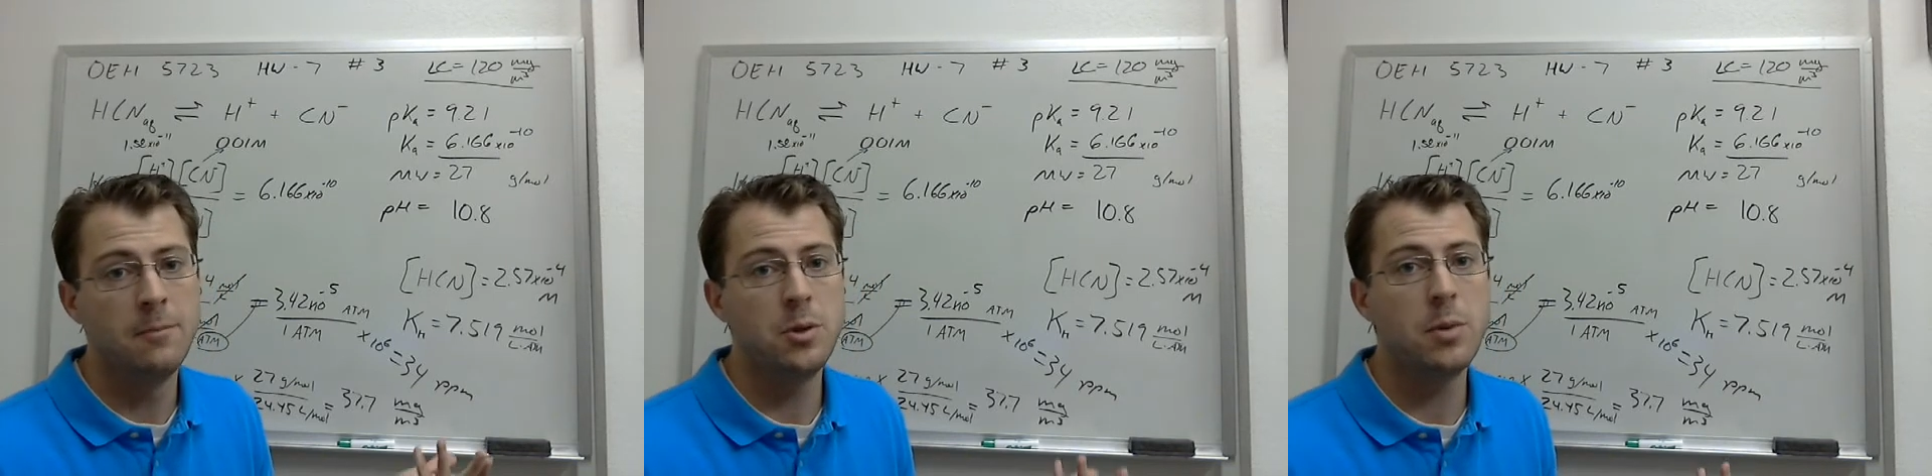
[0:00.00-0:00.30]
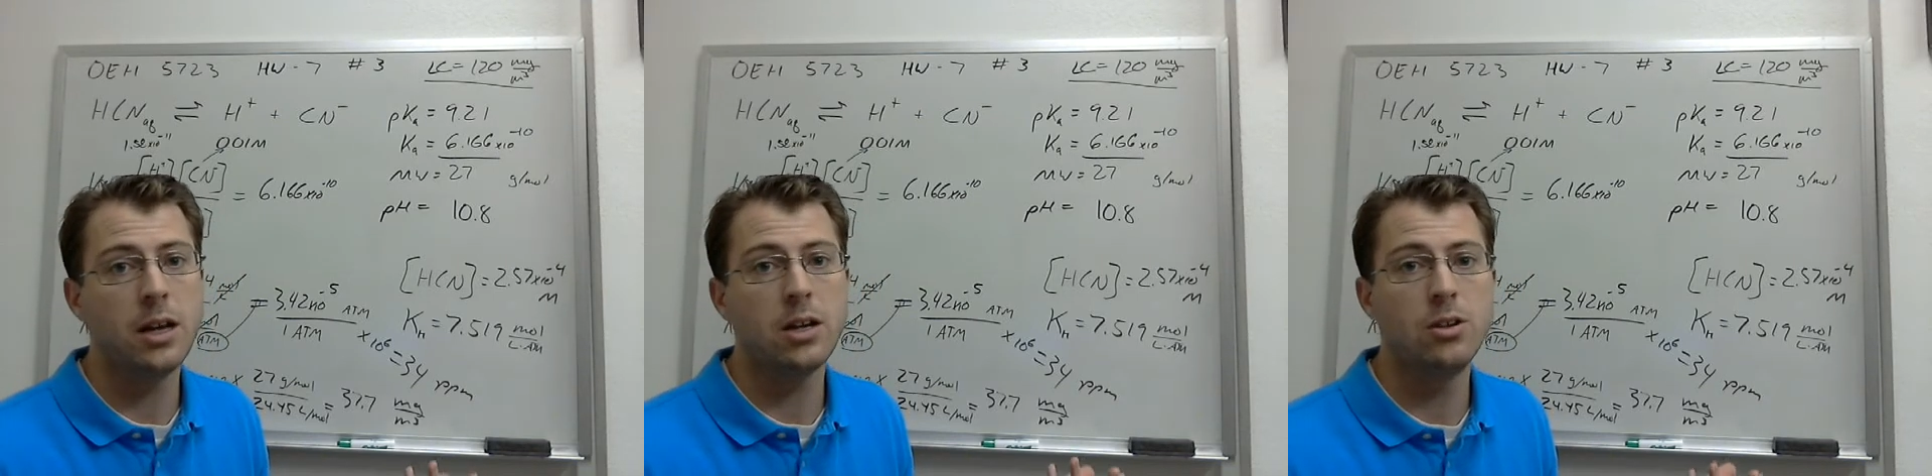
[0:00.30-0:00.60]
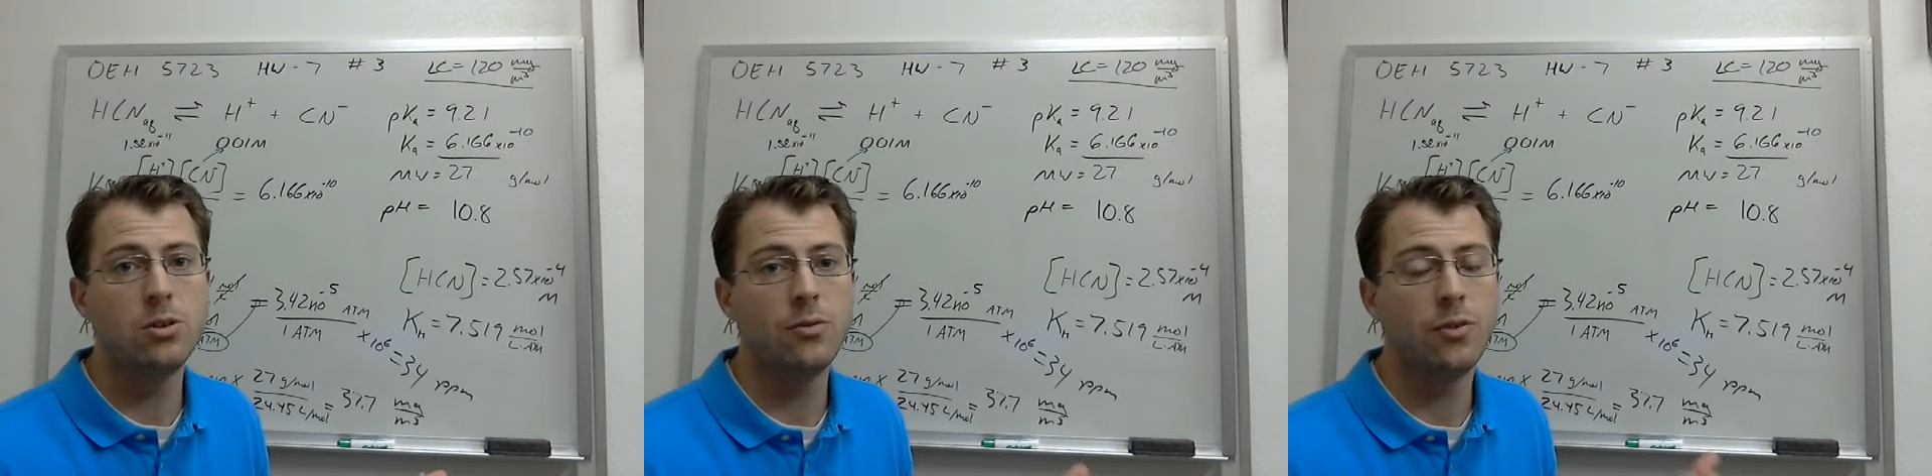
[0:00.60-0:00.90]
you make a
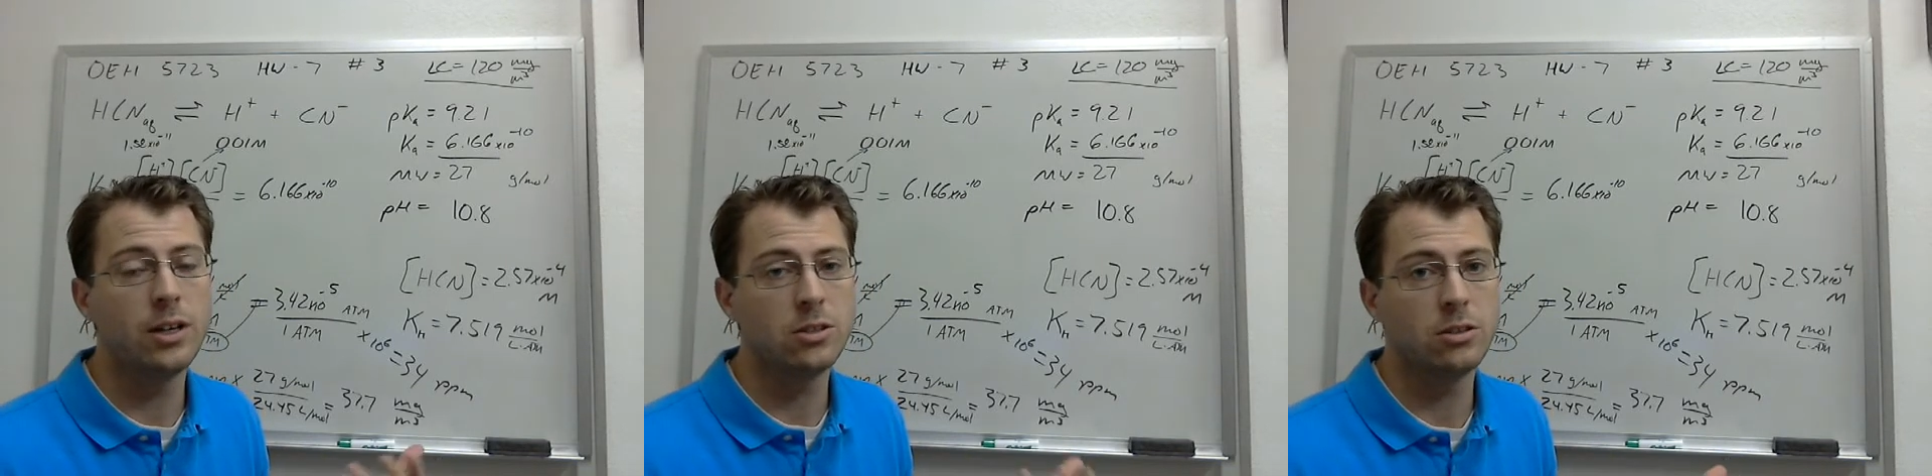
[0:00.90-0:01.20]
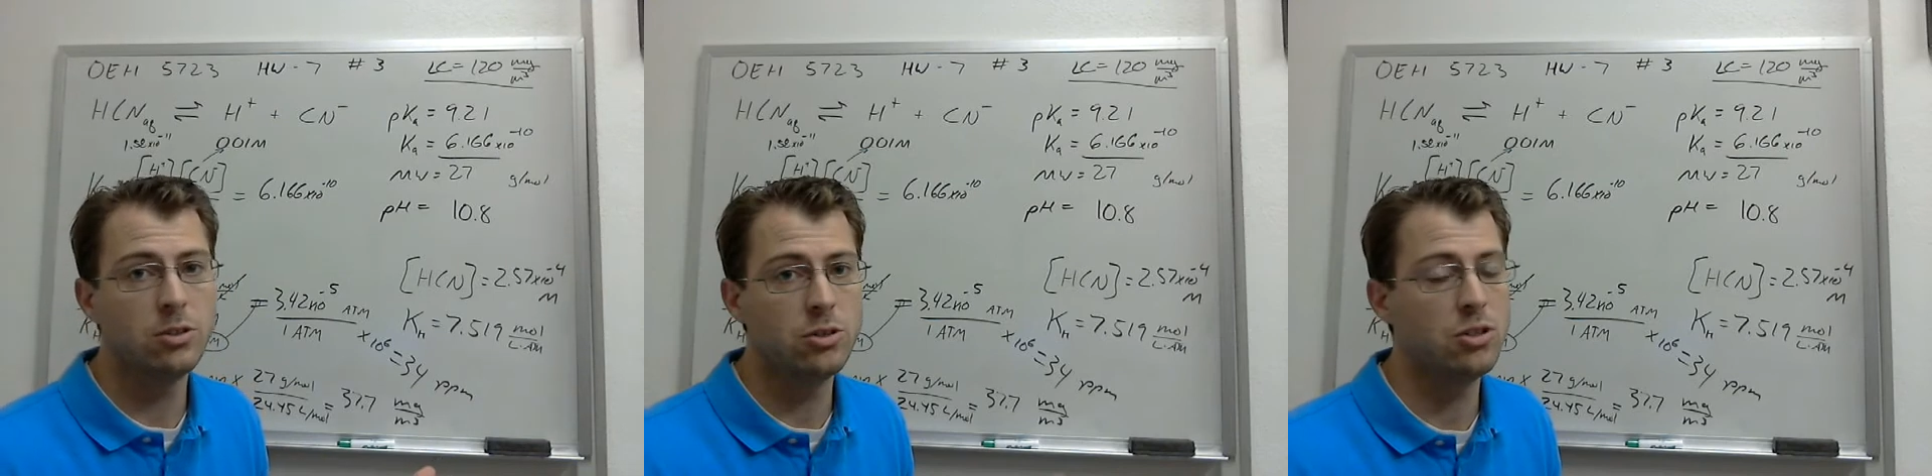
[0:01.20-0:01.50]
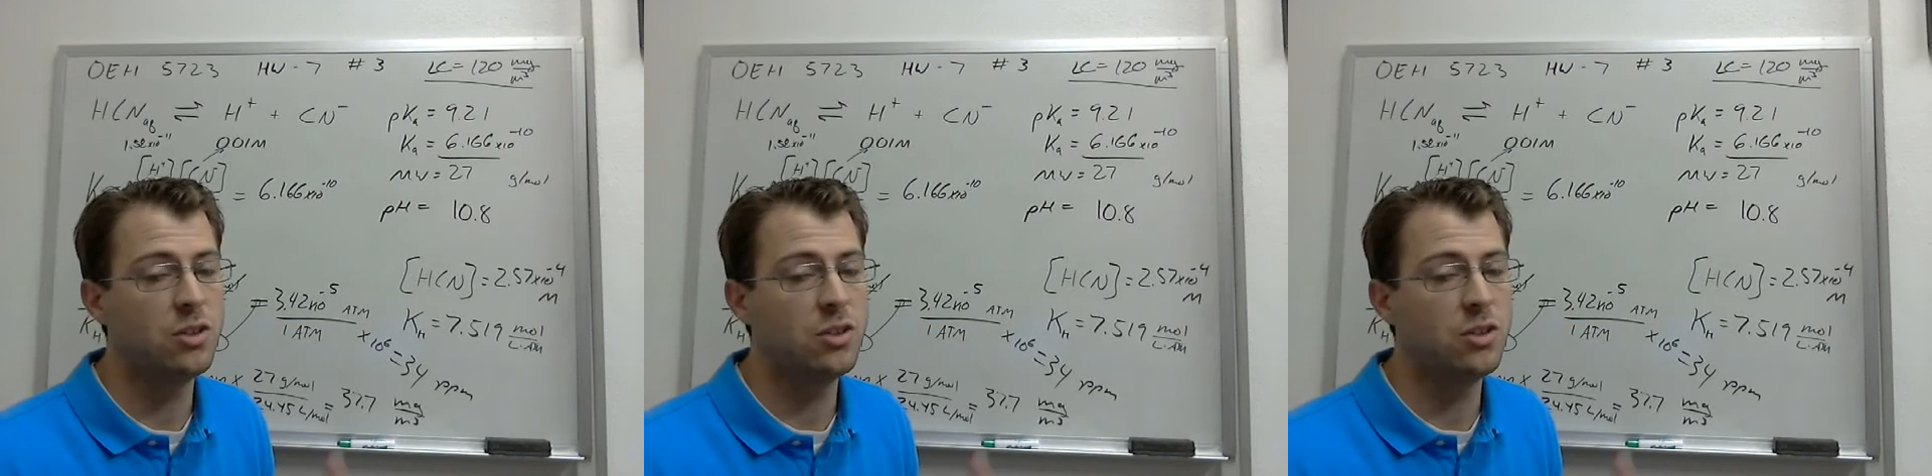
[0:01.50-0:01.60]
new fresh solution,